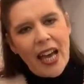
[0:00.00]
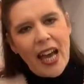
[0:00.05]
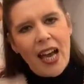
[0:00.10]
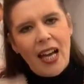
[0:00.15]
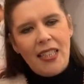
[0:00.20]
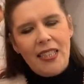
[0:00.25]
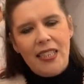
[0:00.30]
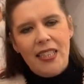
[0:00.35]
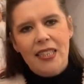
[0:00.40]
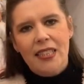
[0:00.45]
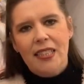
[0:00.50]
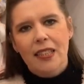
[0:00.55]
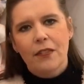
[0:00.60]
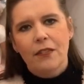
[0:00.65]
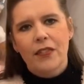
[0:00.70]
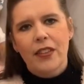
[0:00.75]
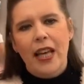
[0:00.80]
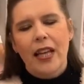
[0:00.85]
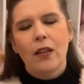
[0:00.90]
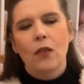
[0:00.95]
The artists
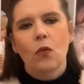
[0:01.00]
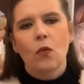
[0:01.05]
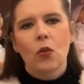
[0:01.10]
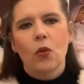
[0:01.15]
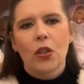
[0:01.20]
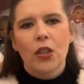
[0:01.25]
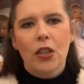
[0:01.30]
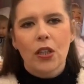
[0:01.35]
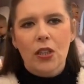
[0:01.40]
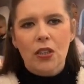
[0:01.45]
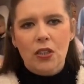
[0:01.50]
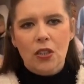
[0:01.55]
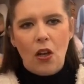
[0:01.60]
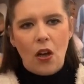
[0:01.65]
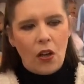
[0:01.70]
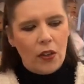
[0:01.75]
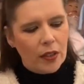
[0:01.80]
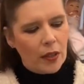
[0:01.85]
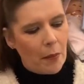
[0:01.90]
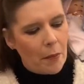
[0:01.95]
have then worked
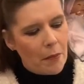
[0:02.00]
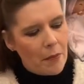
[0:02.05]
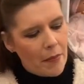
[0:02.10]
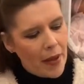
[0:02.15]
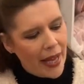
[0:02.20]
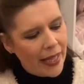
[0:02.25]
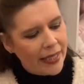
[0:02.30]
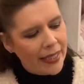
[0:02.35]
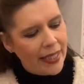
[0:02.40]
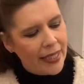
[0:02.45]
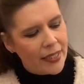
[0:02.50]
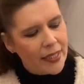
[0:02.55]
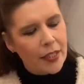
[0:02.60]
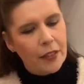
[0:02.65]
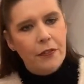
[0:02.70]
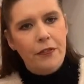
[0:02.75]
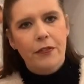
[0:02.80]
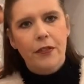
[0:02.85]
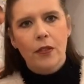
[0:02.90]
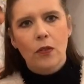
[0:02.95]
on many
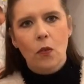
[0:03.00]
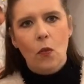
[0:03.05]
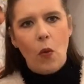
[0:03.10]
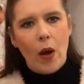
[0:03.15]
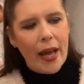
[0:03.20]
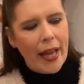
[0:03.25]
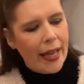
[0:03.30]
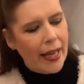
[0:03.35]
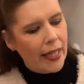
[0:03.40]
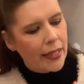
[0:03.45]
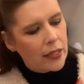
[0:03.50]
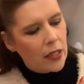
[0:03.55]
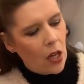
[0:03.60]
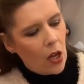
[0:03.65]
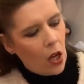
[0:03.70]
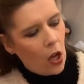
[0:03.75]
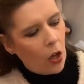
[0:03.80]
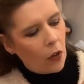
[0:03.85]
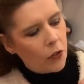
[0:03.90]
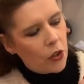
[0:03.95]
different ways
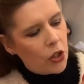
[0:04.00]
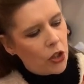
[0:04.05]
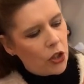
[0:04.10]
of